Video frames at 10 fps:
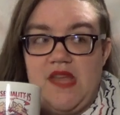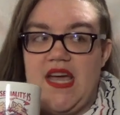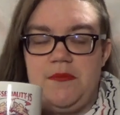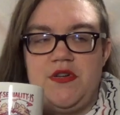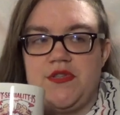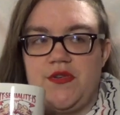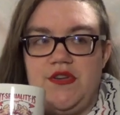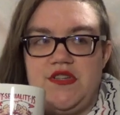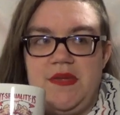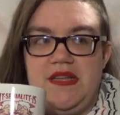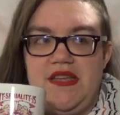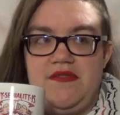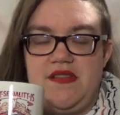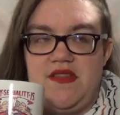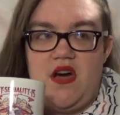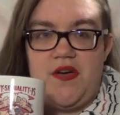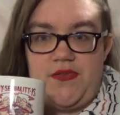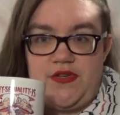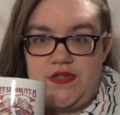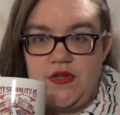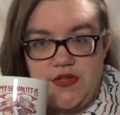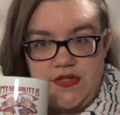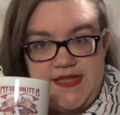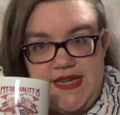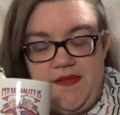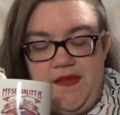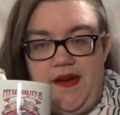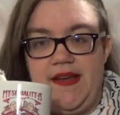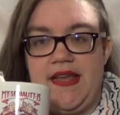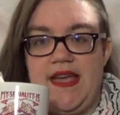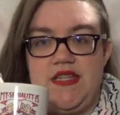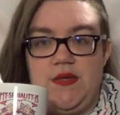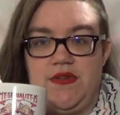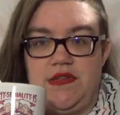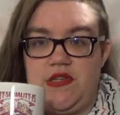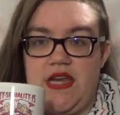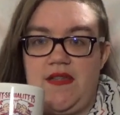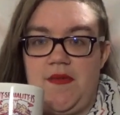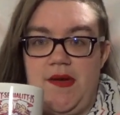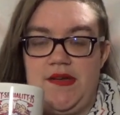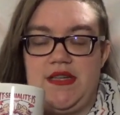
And I'm also going to be leaving the author's socials down there in case you want to check them out,